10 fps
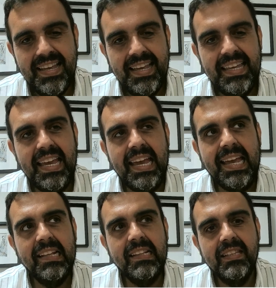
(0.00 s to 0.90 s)
yeah
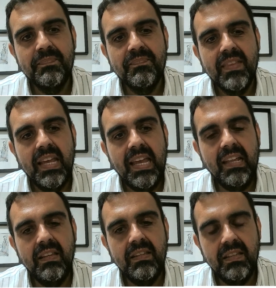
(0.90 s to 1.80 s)
and
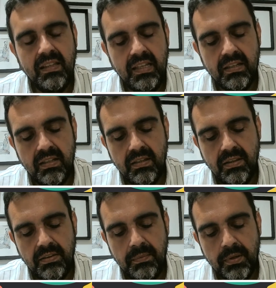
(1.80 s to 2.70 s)
and the, the,
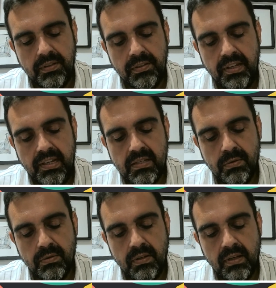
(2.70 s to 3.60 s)
the important thing is
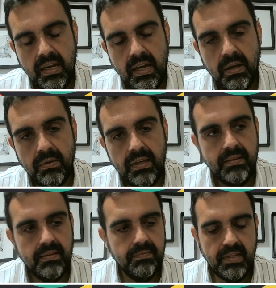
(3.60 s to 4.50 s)
to go
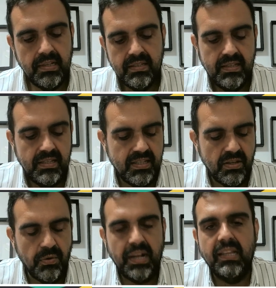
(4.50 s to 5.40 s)
and it's this is
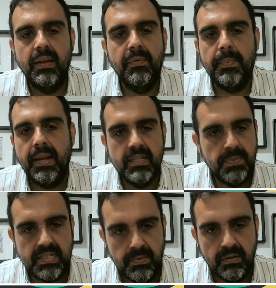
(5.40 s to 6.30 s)
already everybody
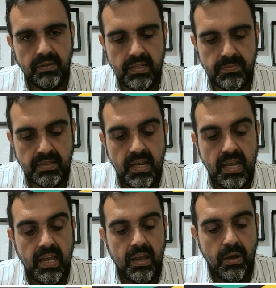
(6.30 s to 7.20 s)
speaks about this but
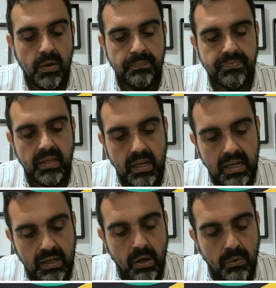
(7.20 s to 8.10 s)

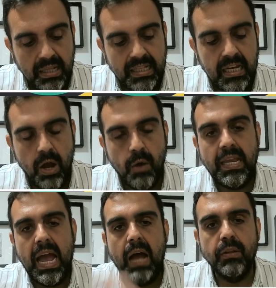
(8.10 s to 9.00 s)
really
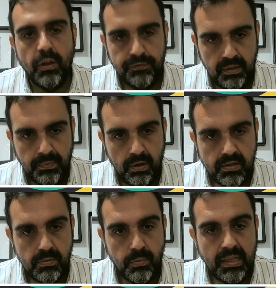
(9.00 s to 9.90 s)
going out of the
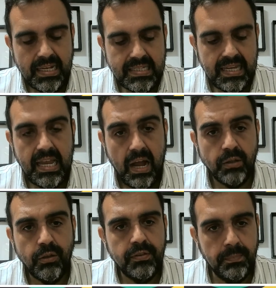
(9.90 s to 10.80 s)
box when i say
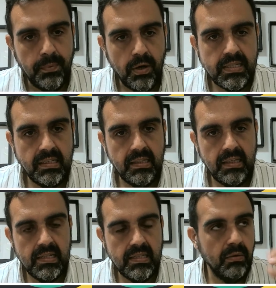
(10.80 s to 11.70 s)
out of the box in
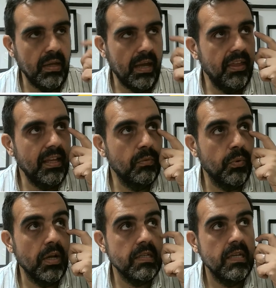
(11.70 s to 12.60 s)
this it i think it
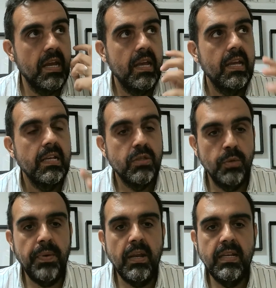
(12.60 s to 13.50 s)
was
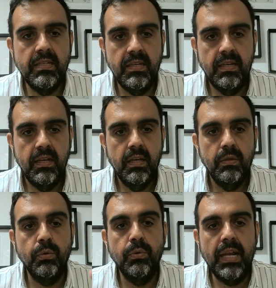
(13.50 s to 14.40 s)
super easy
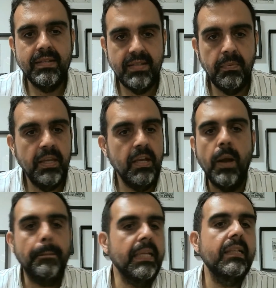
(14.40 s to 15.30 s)
to create something
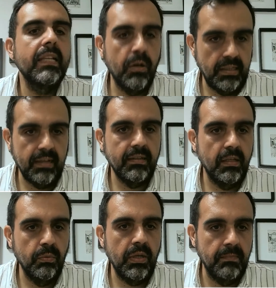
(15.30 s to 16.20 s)
completely connected
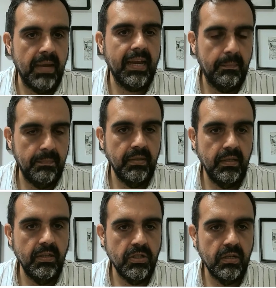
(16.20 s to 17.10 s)
with my company
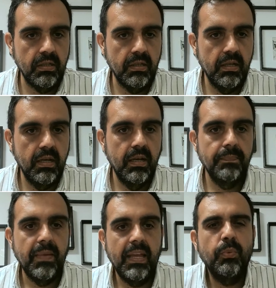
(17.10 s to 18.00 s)
initially.
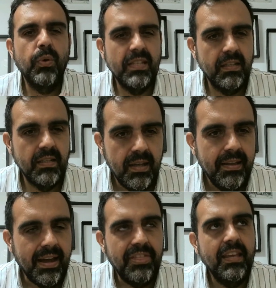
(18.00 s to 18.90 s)
It wasn't,
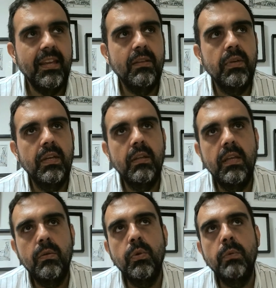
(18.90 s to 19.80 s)
I think it, it,
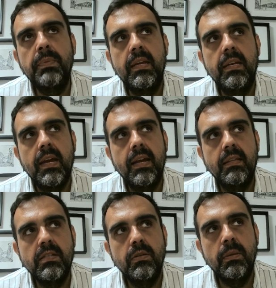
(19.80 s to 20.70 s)
it will be
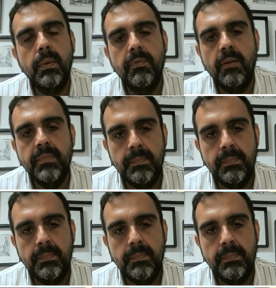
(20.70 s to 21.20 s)
understandable from the